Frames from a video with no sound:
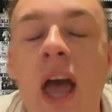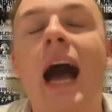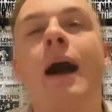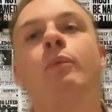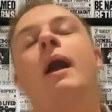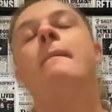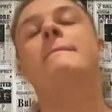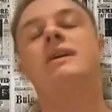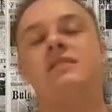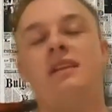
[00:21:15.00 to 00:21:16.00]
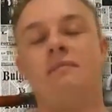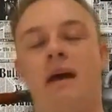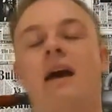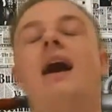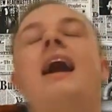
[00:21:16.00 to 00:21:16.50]
I must
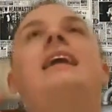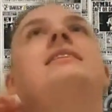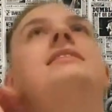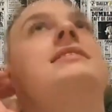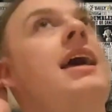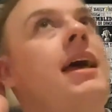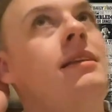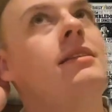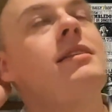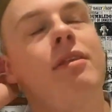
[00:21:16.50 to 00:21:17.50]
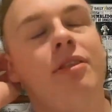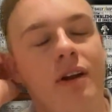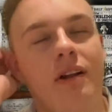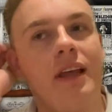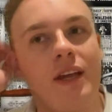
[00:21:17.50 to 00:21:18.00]
admit, I did
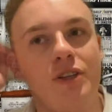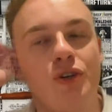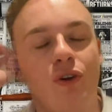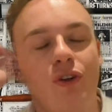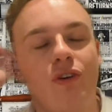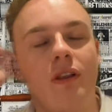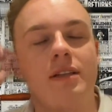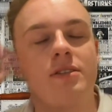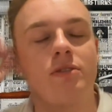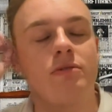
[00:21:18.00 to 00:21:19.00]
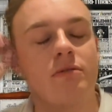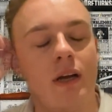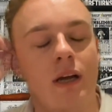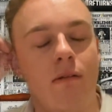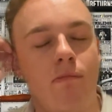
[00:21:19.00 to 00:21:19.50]
thoroughly enjoy your little
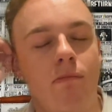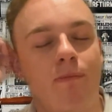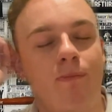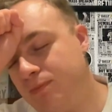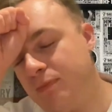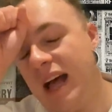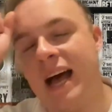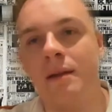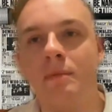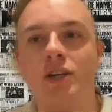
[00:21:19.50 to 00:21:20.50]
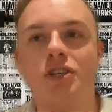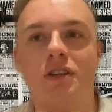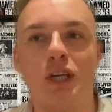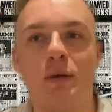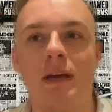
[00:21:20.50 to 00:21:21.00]
animation
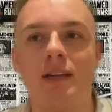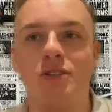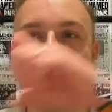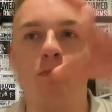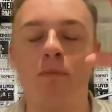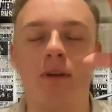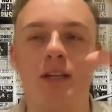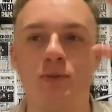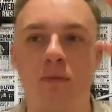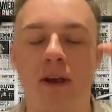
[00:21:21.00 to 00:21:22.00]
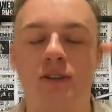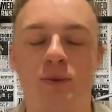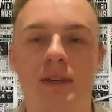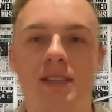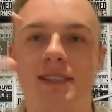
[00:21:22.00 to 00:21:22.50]
that you made to pumpkins with
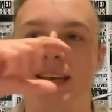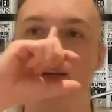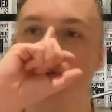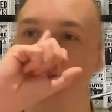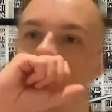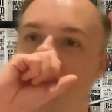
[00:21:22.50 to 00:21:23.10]
Percy Weasley's head on it.